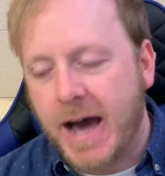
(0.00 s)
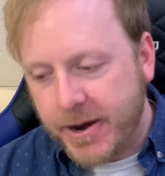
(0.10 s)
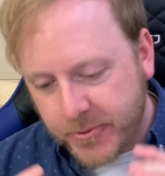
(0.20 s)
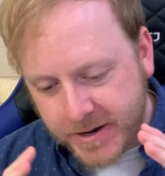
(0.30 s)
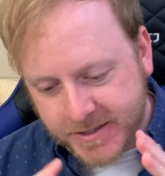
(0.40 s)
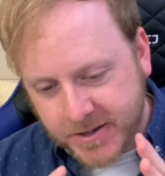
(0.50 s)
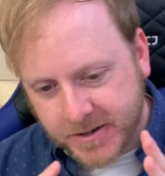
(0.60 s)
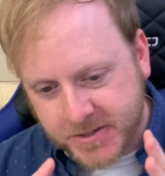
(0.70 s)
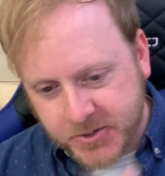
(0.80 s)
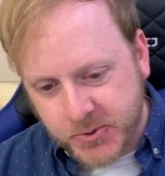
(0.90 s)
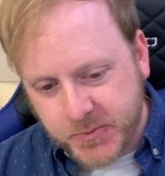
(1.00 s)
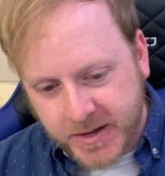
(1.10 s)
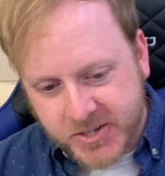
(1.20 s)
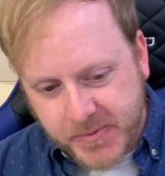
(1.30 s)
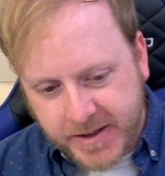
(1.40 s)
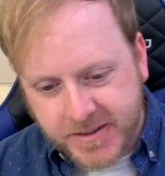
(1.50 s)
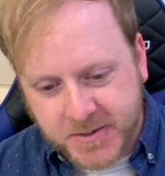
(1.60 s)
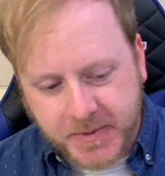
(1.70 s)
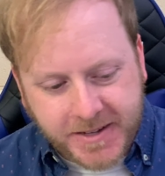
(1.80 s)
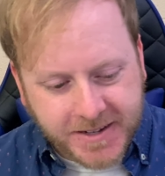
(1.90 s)
I don't want to talk too much about this
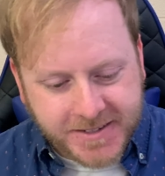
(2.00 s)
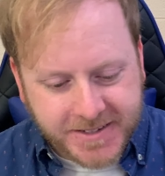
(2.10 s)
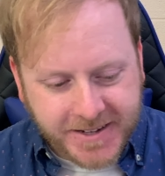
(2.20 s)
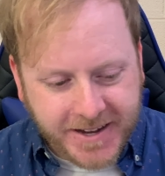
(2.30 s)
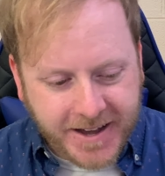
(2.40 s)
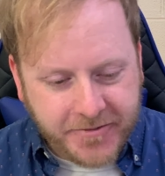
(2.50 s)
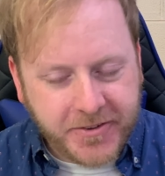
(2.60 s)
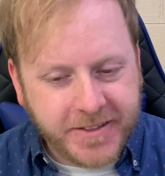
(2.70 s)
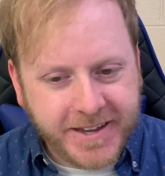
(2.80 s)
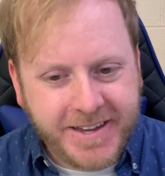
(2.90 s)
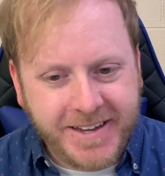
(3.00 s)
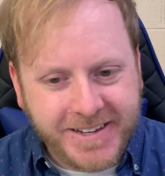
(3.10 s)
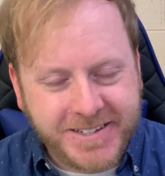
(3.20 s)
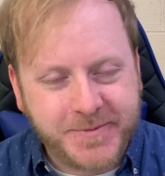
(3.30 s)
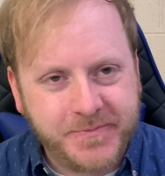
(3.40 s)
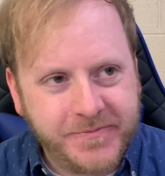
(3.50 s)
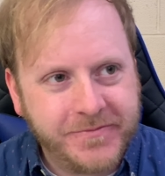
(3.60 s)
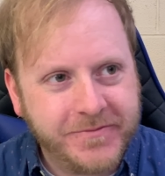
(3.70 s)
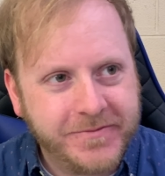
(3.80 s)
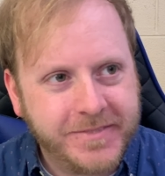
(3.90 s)
because I feel like it's
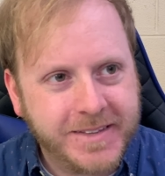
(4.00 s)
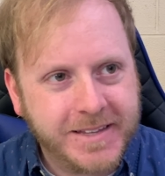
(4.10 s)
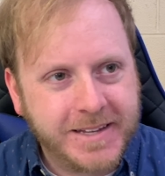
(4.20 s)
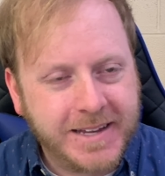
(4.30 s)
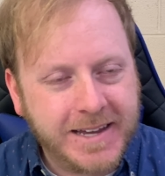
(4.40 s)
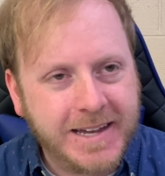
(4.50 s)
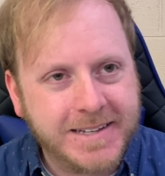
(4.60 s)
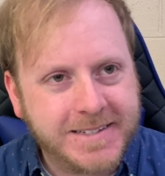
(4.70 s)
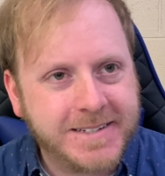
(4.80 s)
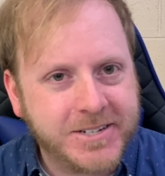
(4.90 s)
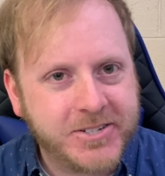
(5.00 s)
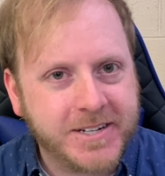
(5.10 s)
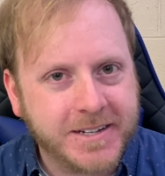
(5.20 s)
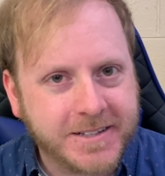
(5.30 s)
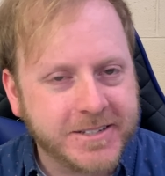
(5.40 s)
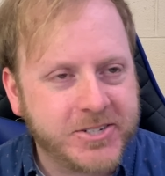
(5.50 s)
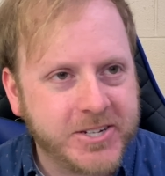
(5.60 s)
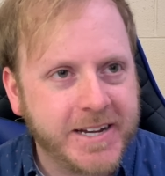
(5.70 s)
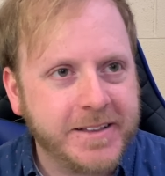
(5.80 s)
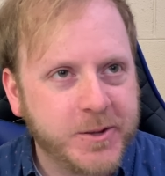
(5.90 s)
such a
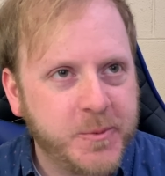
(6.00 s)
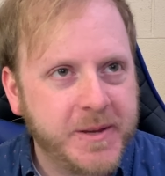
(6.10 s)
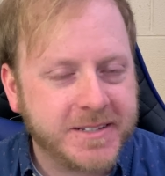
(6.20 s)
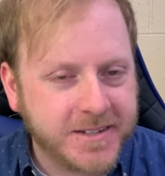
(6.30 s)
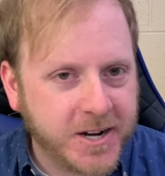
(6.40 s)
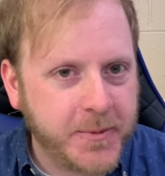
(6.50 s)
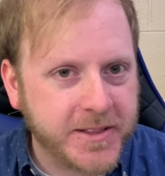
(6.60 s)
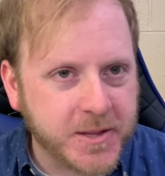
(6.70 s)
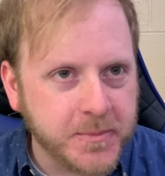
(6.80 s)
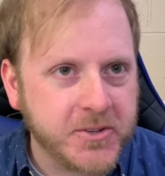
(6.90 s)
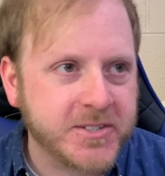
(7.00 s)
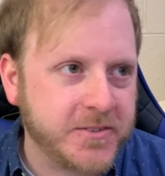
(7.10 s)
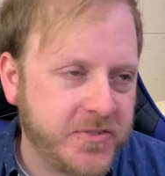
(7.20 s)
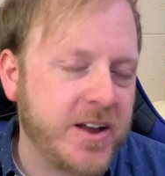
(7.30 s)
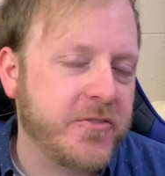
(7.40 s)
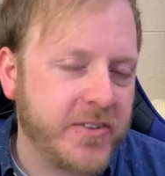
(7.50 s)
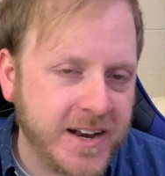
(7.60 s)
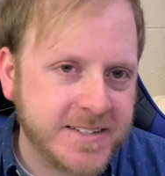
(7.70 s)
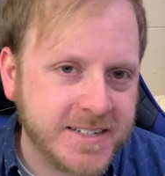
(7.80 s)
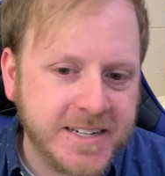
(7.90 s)
cliche a little bit to talk about the music of Final
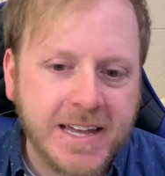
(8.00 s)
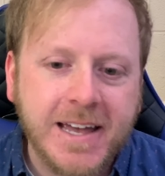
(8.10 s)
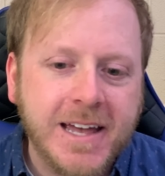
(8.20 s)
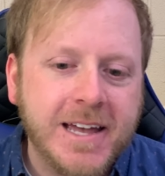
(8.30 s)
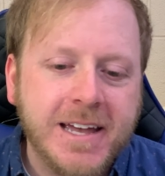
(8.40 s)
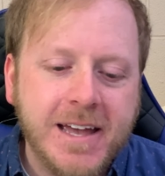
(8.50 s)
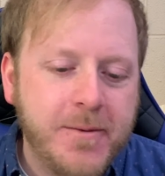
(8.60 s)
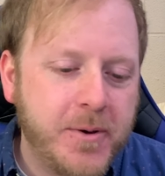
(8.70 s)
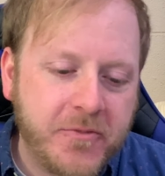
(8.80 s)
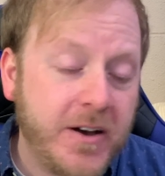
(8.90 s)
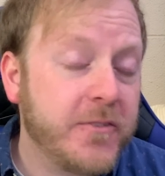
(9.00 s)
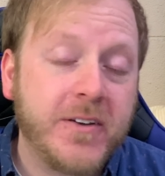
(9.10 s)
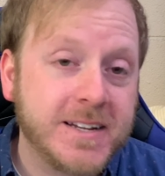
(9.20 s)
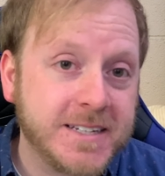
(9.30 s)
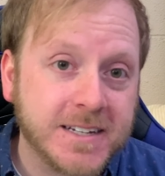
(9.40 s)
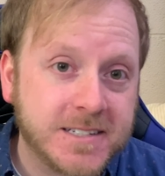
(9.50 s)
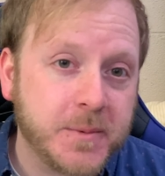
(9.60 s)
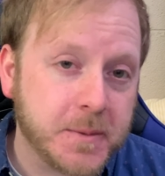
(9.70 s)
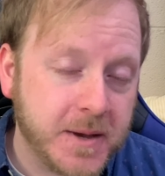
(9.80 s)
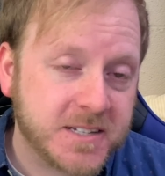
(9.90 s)
Fantasy, but Final Fantasy has some
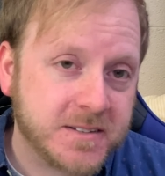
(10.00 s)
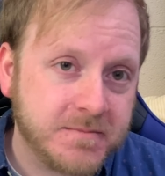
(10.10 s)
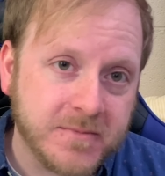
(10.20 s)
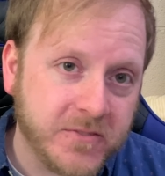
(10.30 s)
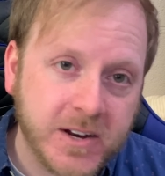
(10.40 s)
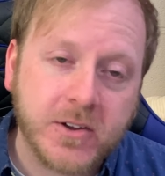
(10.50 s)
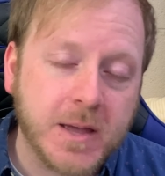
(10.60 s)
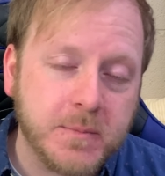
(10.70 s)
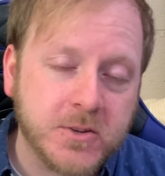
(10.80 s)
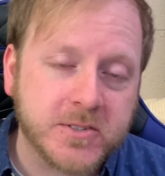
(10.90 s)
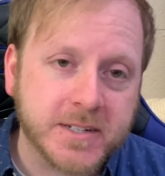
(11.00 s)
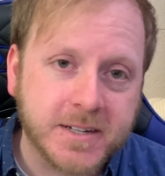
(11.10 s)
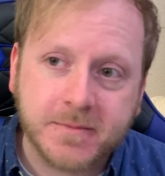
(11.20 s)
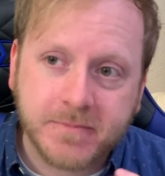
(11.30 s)
of the best video game music